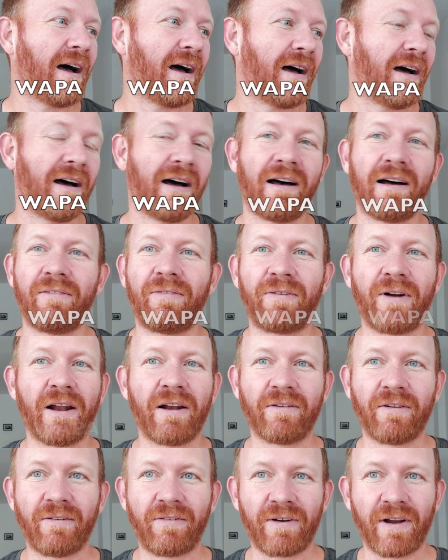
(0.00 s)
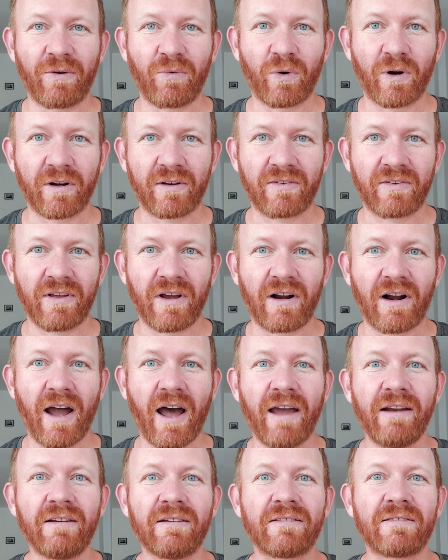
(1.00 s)
A friend of a friend works there.
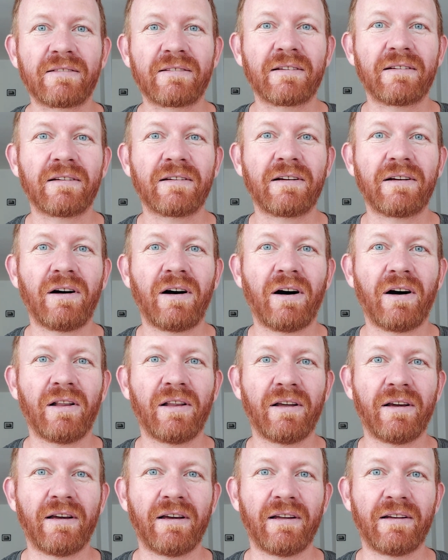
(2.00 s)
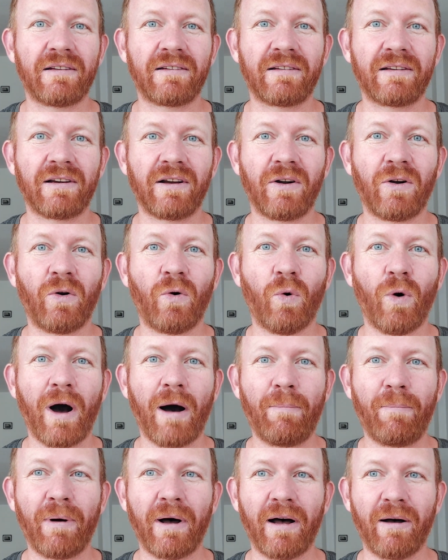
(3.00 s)
I just call it
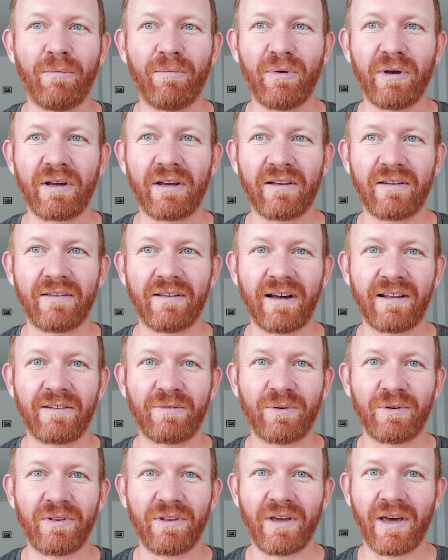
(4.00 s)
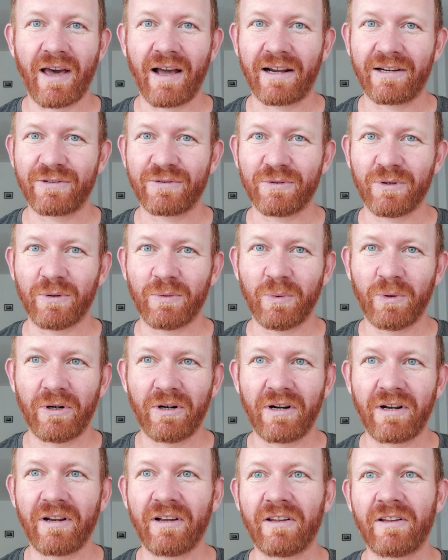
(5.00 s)
guapa because that's what the actual
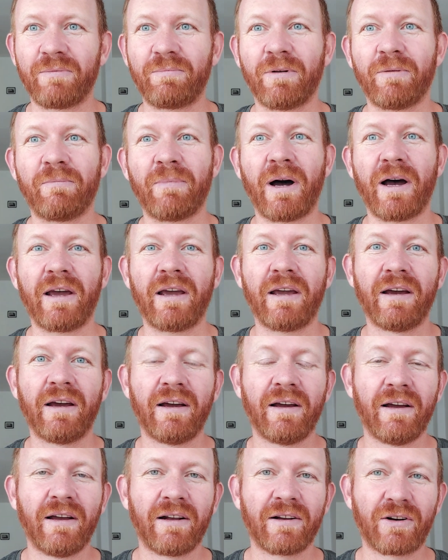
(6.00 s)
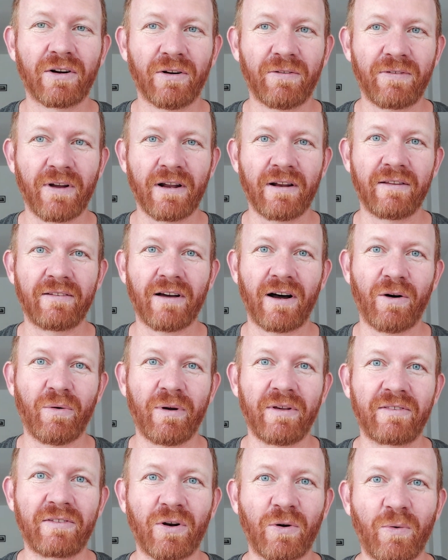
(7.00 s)
word is, but my girlfriend is
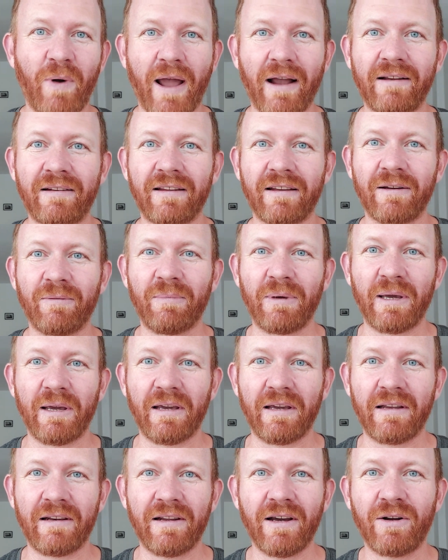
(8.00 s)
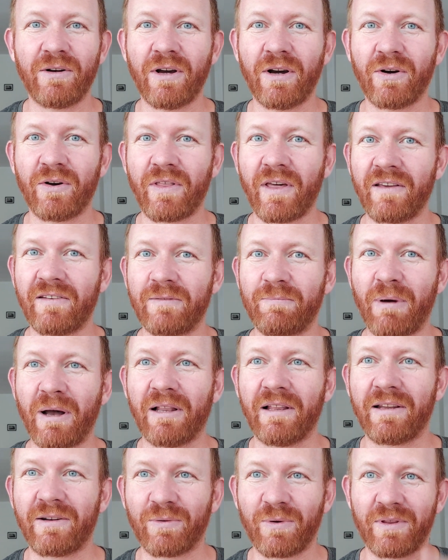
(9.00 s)
always correcting me. No, they
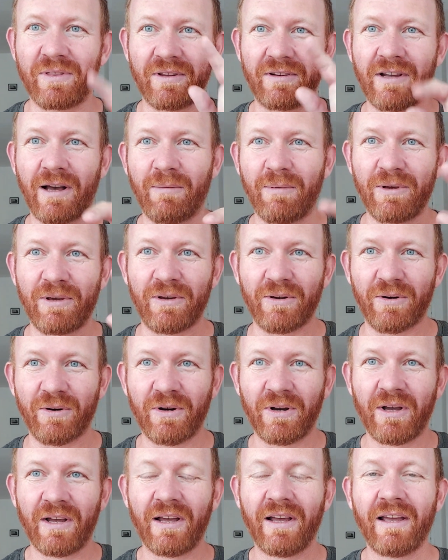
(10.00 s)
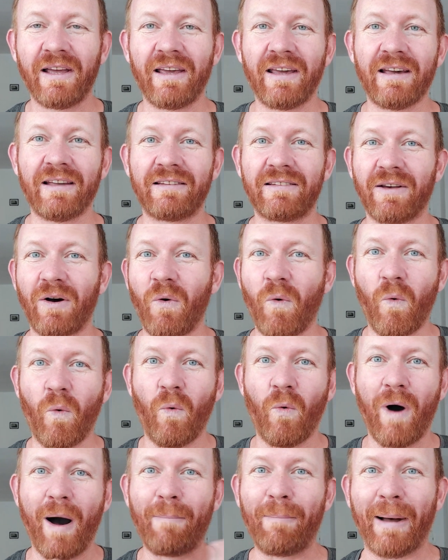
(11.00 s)
spell it with a W. It's
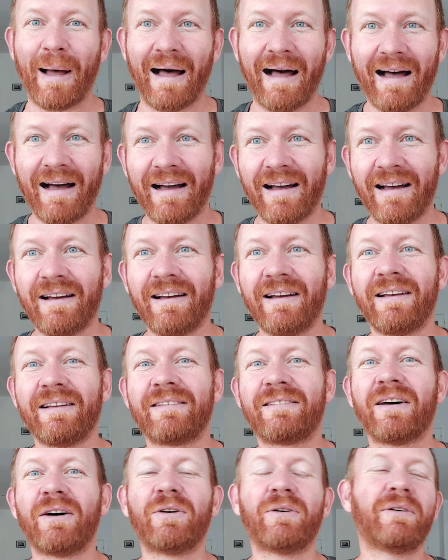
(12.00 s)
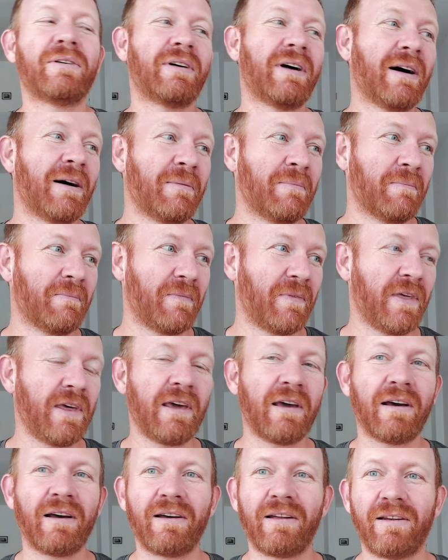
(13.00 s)
guapa. So
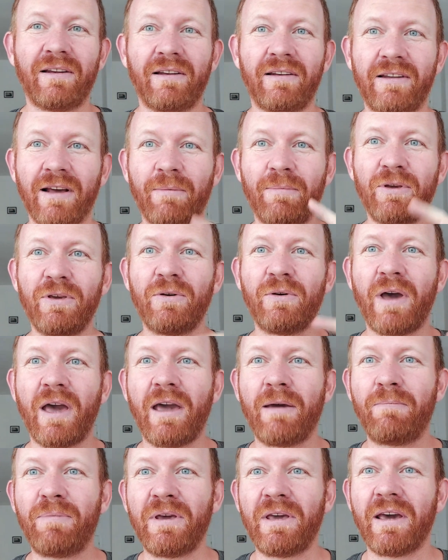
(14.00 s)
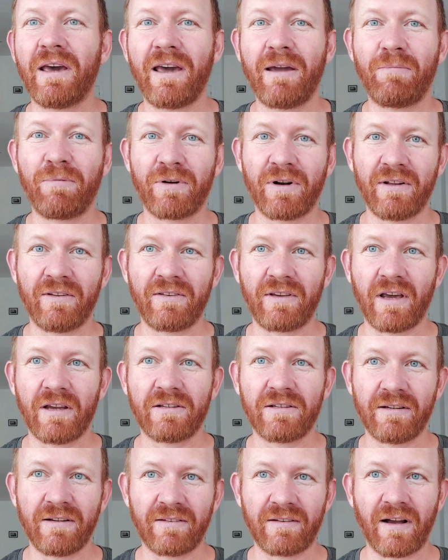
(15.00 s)
the W-A-P-A
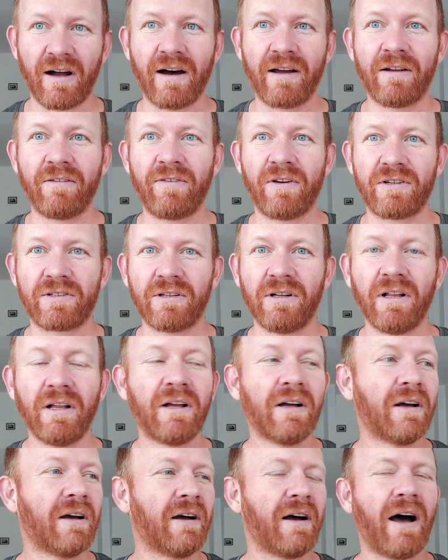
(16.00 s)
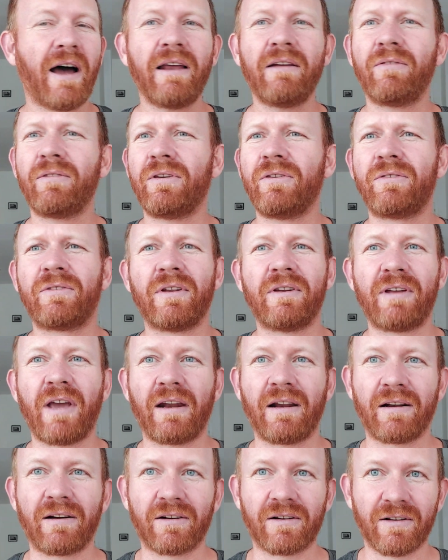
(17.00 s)
pronunciation is unofficial. I used to
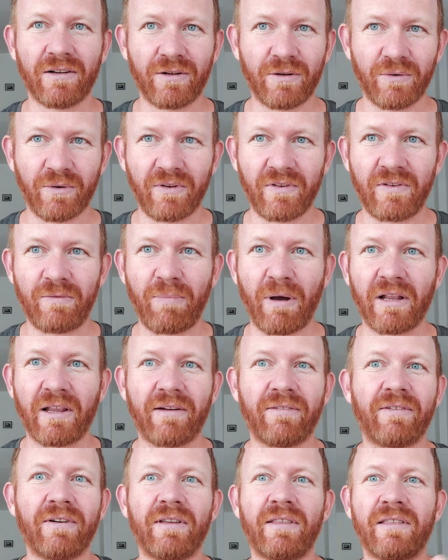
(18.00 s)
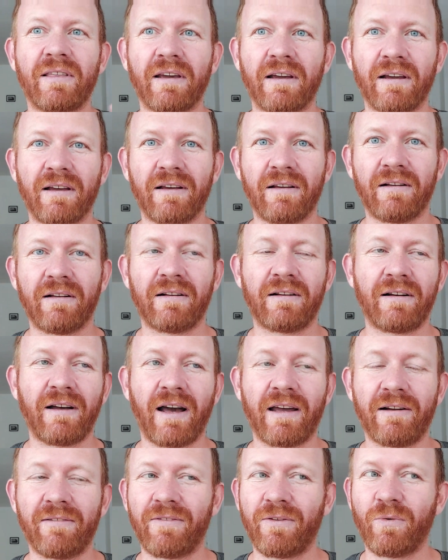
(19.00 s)
date a girl who would spell everything
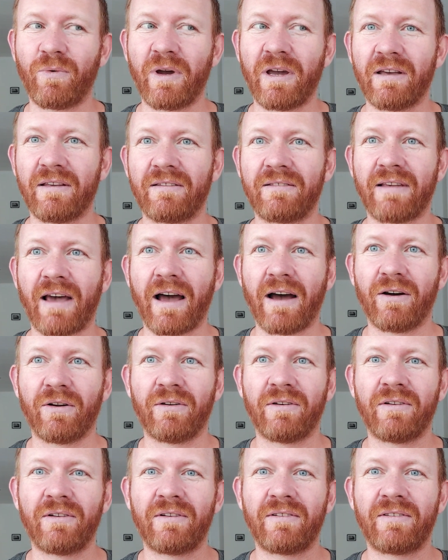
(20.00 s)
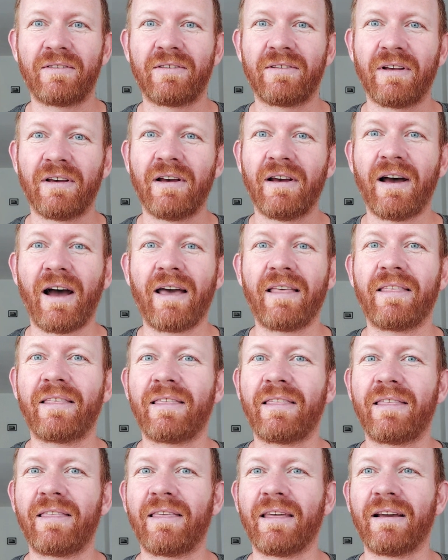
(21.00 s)
kind of the way it sounds. I
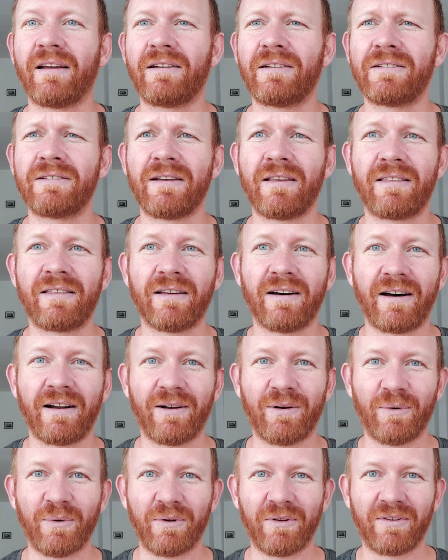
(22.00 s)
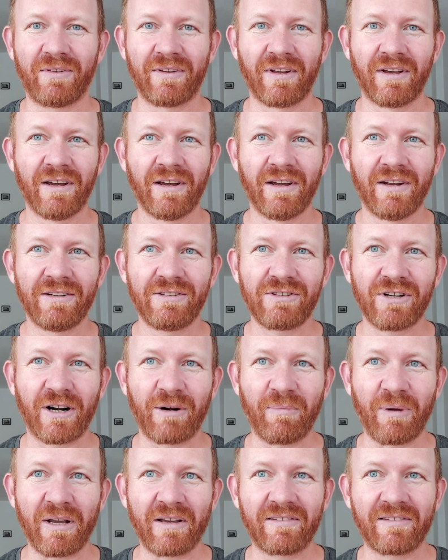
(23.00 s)
think she thought it was
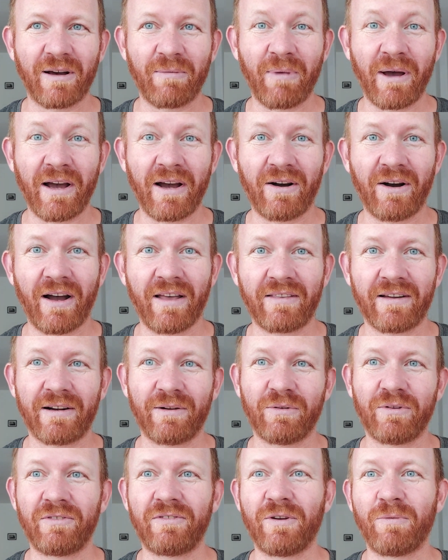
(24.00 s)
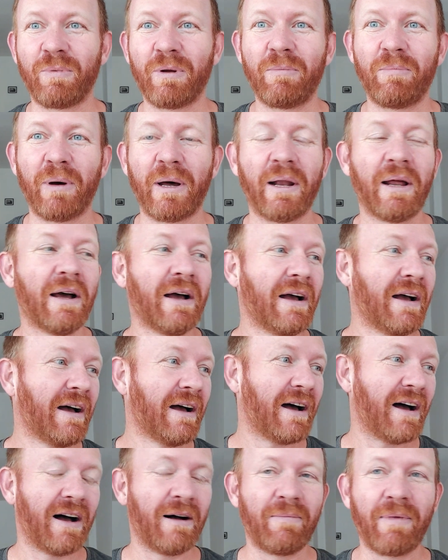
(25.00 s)
charming somehow. I thought it was stupid, but
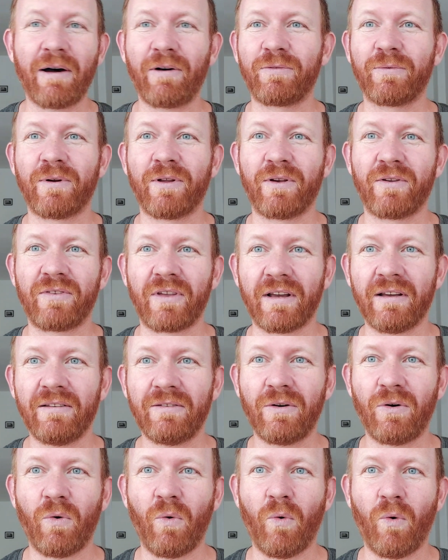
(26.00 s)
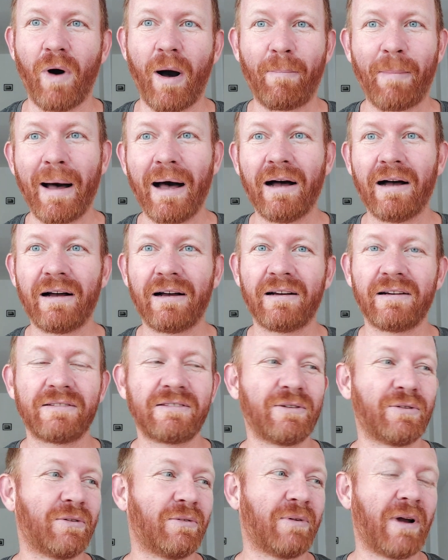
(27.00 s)
that was one of those things, guapa.
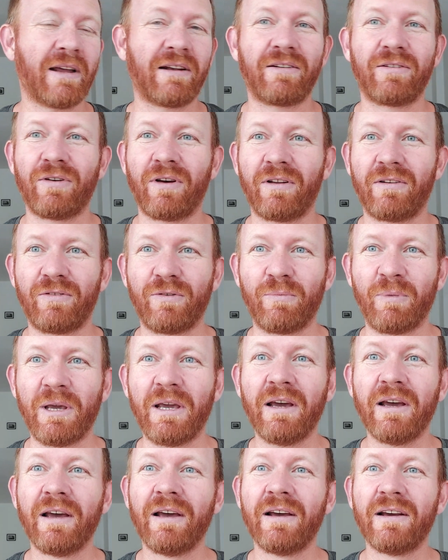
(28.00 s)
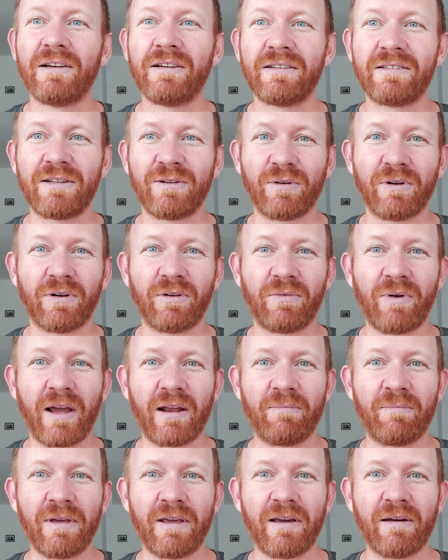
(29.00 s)
She would write to me. She would
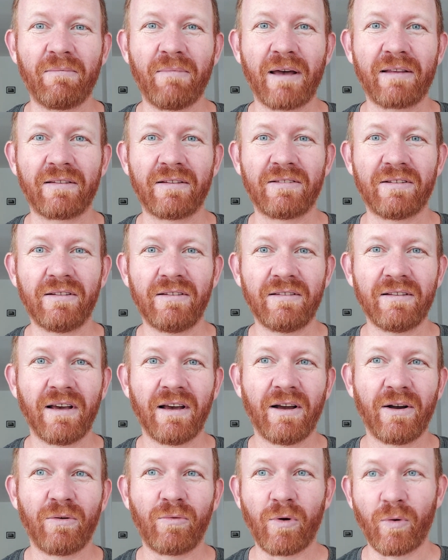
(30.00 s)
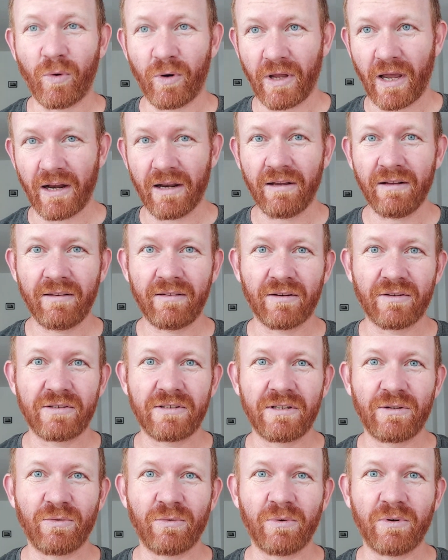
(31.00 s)
write me messages. We were dating, so
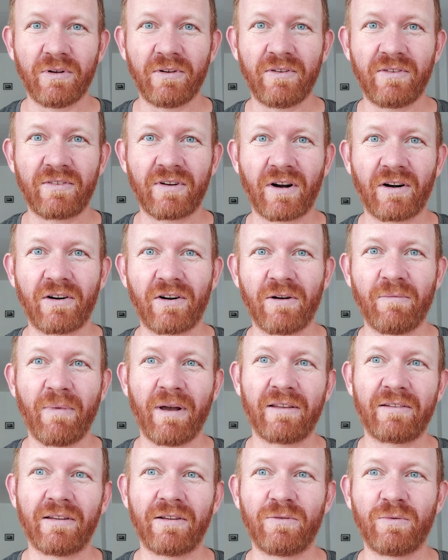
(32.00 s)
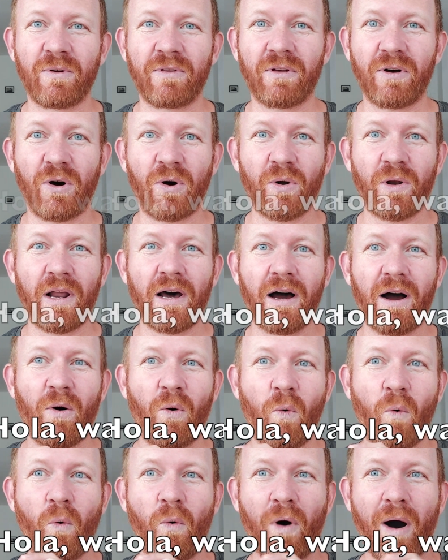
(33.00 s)
she would start her message with hola
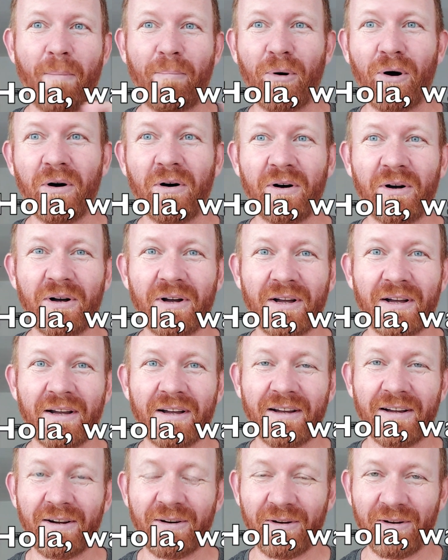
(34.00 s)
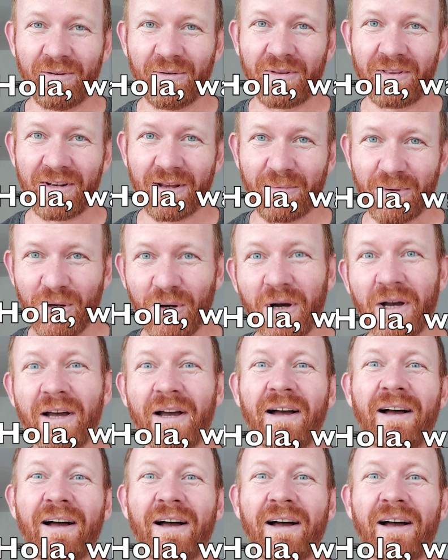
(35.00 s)
guapo, with a W.